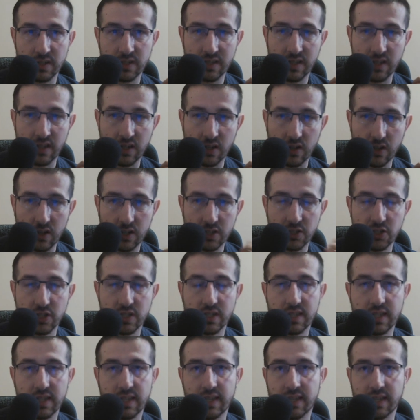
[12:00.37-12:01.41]
they launch an
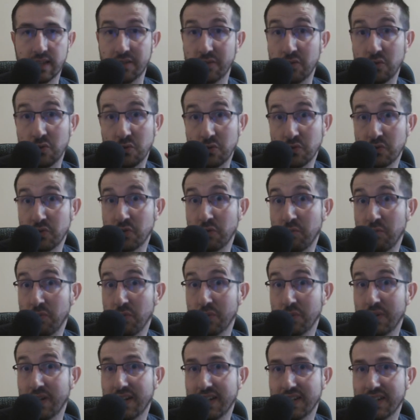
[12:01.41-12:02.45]
attack you use your
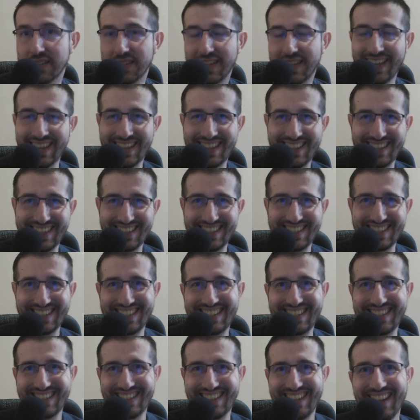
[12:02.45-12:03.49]
blue card
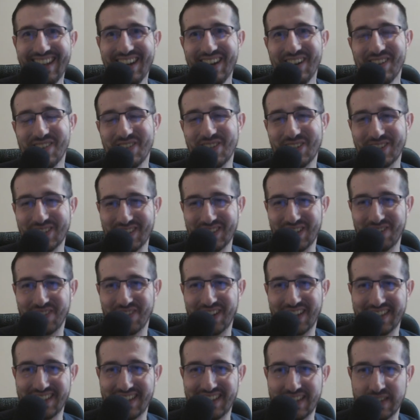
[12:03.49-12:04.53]
or stuff
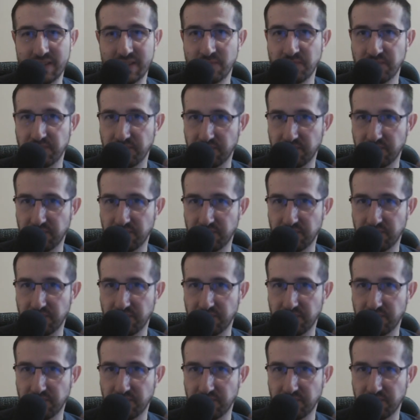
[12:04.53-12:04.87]
like that.